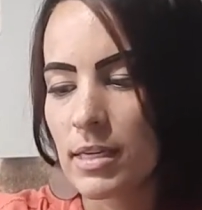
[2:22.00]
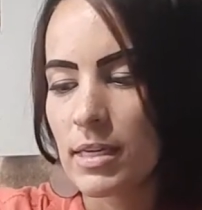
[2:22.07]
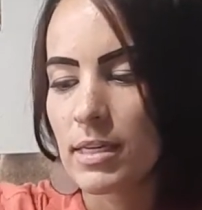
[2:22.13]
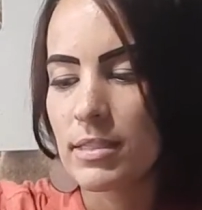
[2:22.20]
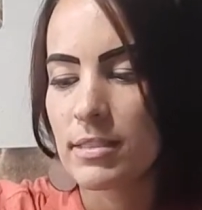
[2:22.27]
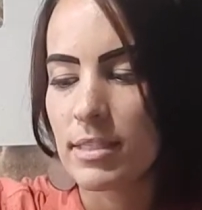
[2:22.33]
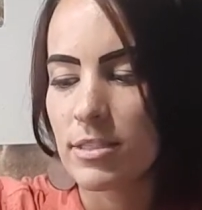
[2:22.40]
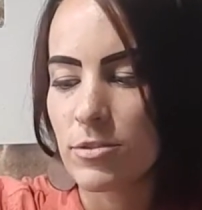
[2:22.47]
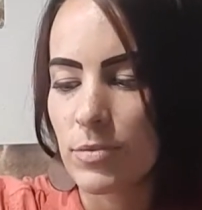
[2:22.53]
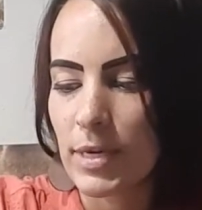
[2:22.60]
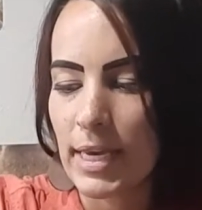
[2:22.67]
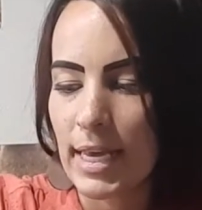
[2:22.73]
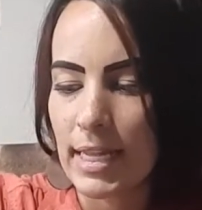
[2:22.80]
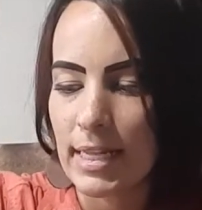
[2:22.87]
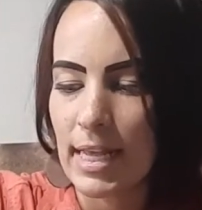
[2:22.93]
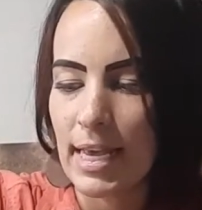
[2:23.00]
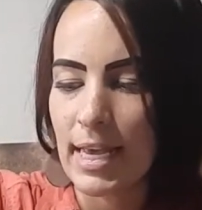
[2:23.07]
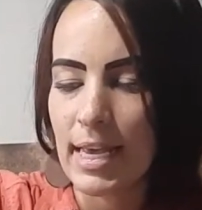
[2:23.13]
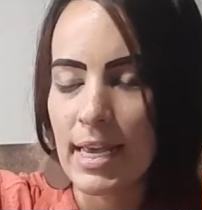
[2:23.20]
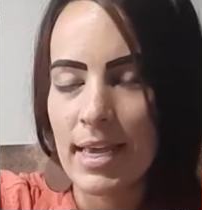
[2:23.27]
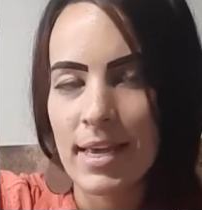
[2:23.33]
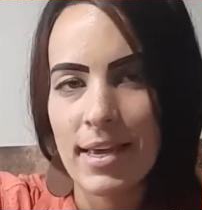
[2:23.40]
Since we had
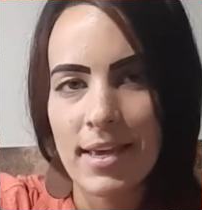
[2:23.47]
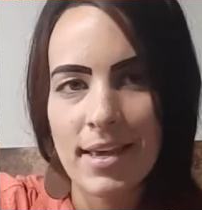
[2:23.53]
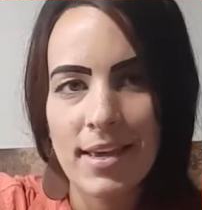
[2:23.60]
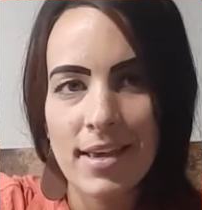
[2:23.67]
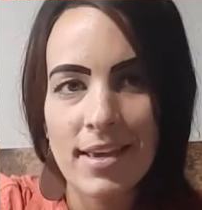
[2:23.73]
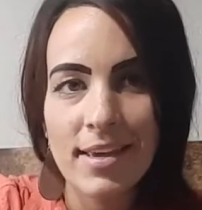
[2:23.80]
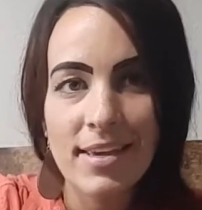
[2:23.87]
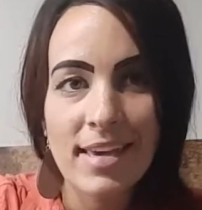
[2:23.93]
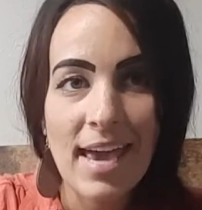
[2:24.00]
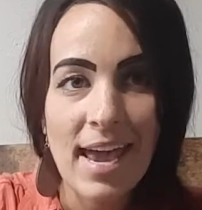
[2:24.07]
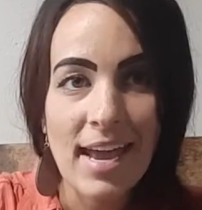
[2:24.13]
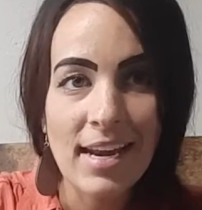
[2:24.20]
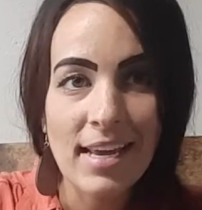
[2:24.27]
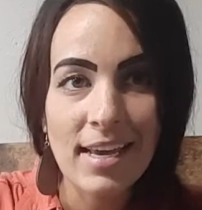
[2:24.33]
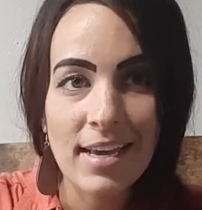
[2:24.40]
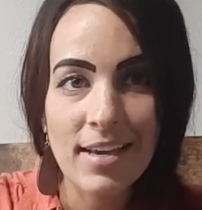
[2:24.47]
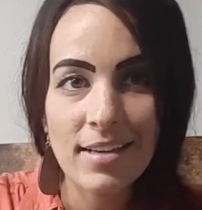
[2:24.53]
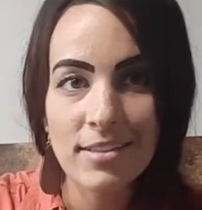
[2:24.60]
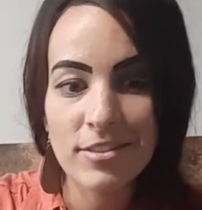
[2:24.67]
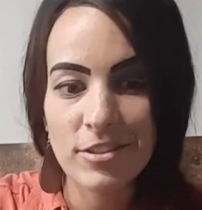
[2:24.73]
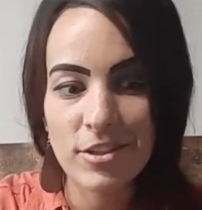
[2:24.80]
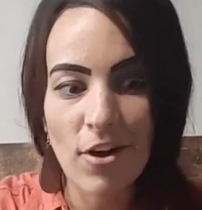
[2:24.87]
that
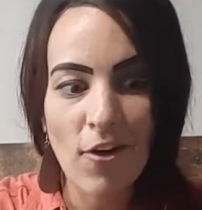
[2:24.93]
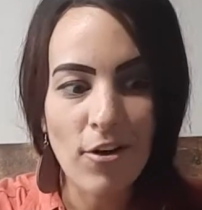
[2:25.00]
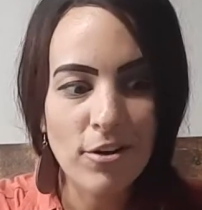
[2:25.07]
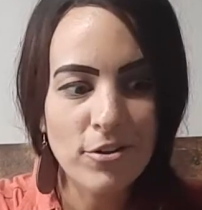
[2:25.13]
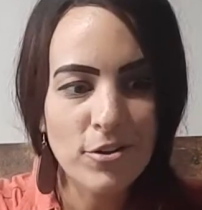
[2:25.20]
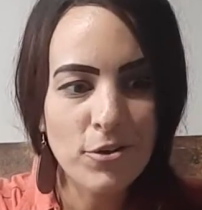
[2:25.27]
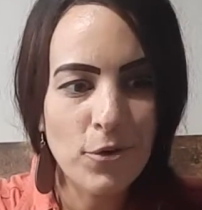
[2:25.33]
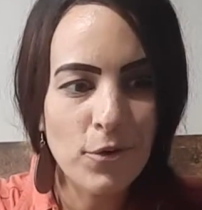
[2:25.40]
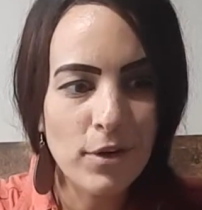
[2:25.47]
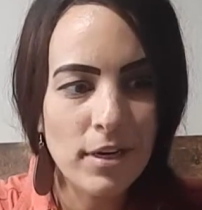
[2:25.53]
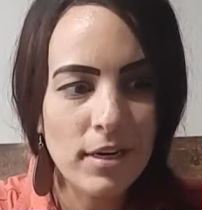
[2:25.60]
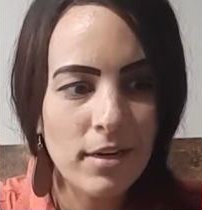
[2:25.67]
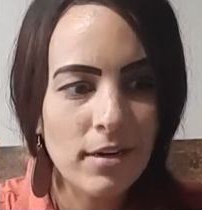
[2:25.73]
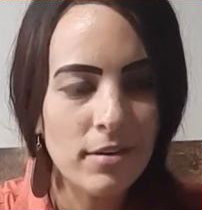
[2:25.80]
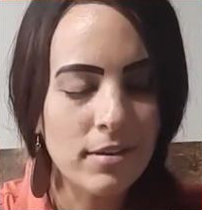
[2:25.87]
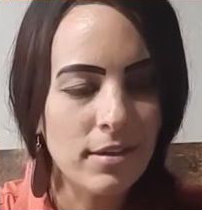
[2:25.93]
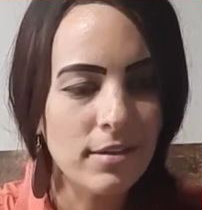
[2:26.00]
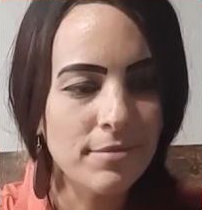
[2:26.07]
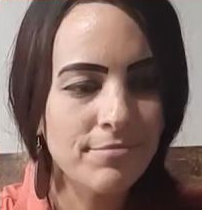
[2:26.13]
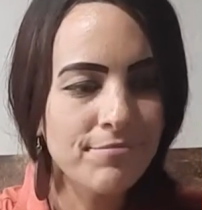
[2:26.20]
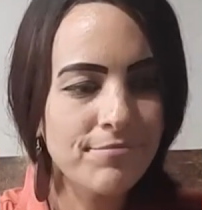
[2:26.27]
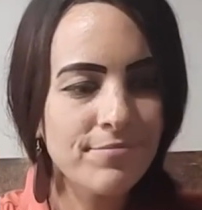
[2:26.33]
canning jar shortage, or
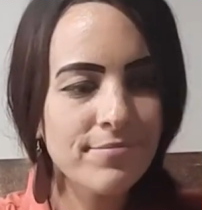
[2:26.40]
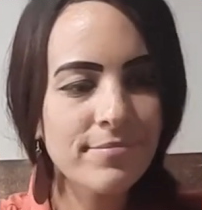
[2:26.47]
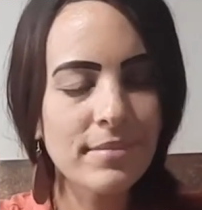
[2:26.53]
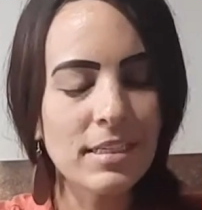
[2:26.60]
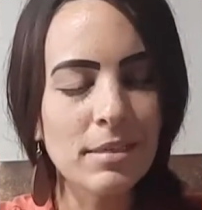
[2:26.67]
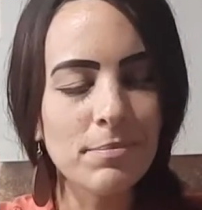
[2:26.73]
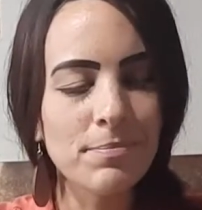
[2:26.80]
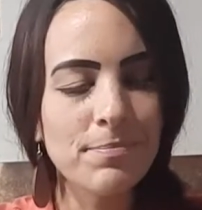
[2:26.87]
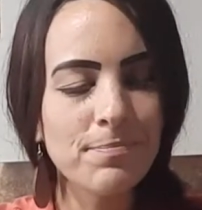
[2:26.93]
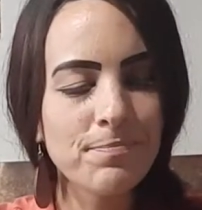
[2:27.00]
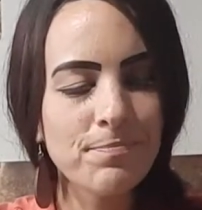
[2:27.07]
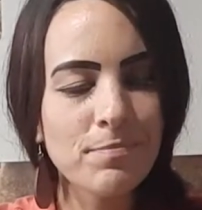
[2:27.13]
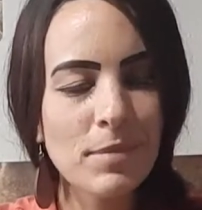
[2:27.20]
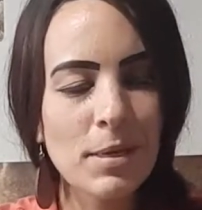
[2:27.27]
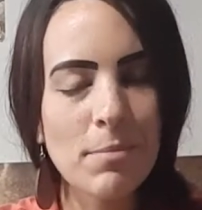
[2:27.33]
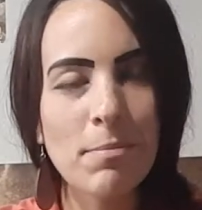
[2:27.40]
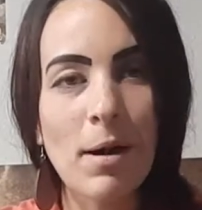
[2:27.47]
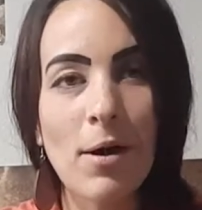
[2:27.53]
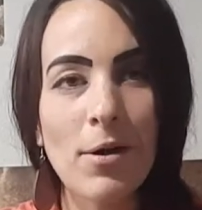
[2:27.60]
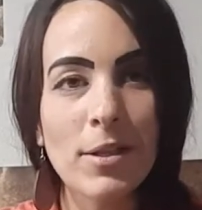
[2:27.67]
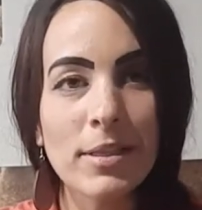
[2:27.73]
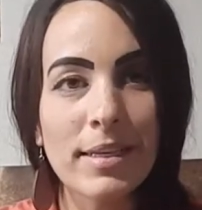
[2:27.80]
the
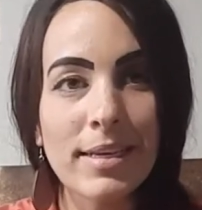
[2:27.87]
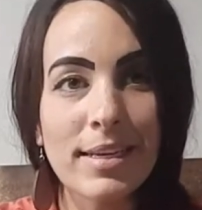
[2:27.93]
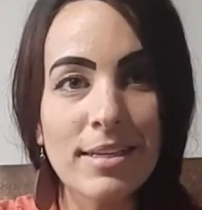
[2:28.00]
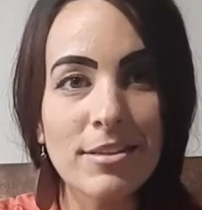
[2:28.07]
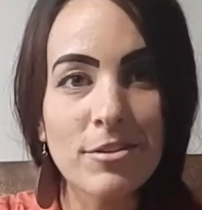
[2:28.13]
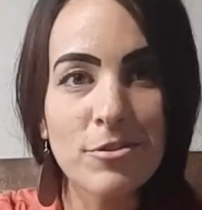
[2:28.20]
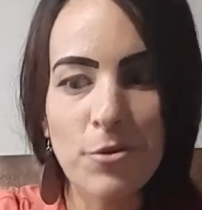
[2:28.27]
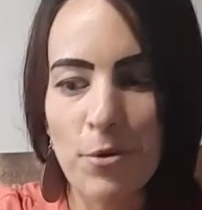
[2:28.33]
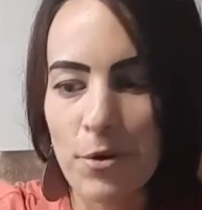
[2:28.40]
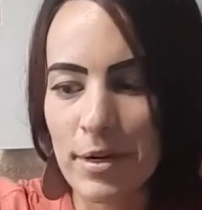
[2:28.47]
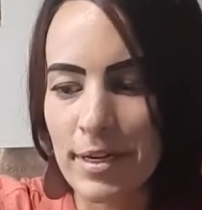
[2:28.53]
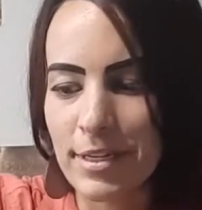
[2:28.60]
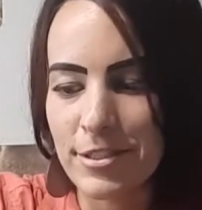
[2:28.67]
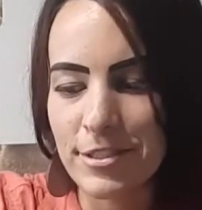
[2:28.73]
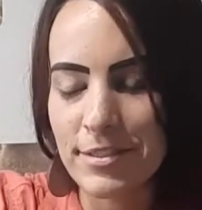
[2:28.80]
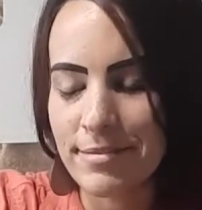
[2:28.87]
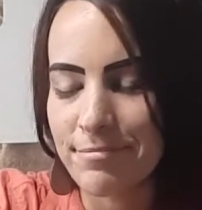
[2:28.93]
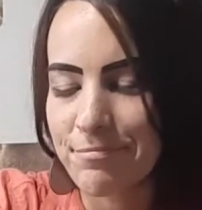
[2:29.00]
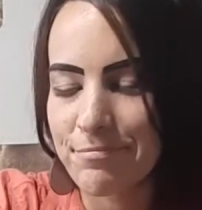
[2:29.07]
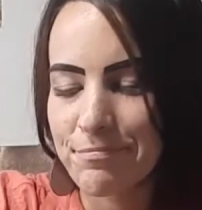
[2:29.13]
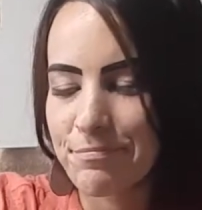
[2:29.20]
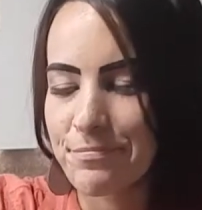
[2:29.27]
ball lids shortage, and
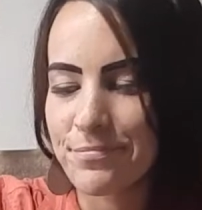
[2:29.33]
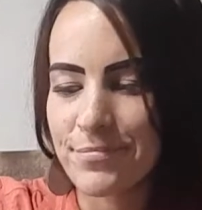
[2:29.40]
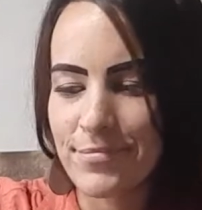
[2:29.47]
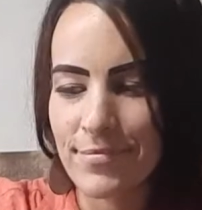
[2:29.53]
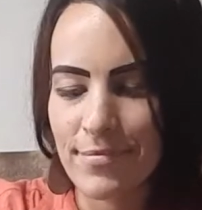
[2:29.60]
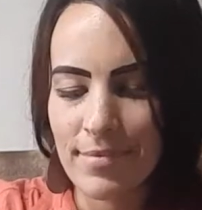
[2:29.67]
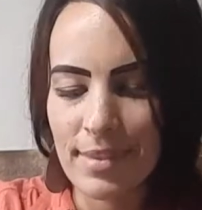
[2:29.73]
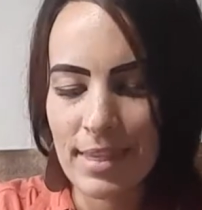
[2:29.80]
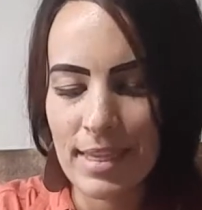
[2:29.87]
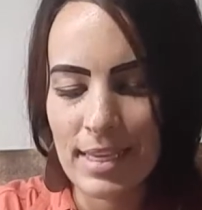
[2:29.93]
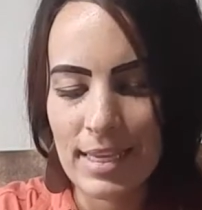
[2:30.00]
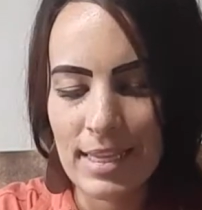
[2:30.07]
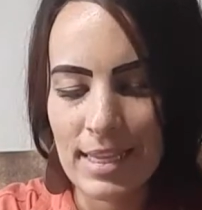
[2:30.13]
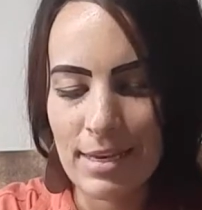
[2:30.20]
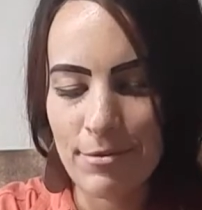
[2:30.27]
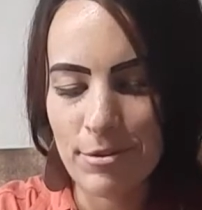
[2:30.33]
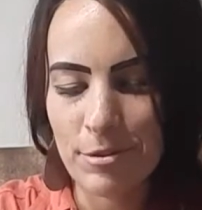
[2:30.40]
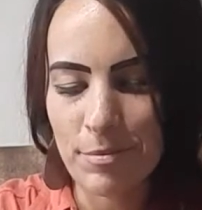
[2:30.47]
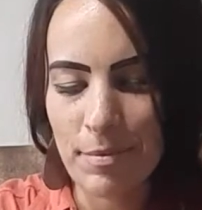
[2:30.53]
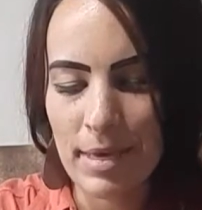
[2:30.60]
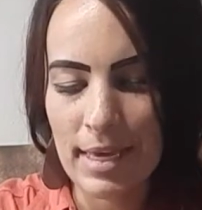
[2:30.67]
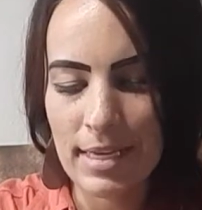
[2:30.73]
that was a
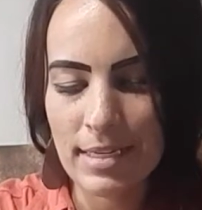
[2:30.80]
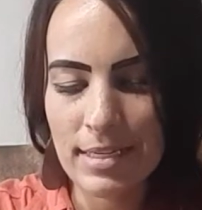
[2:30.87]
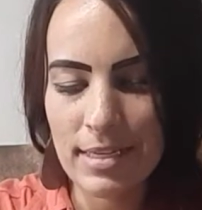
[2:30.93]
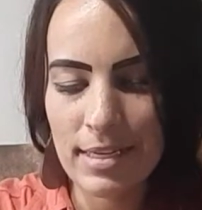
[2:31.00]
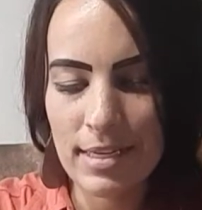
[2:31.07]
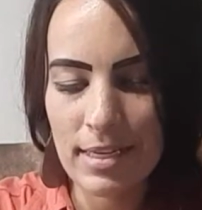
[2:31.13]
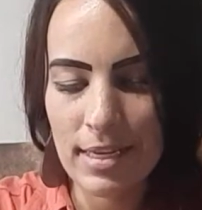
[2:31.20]
mess.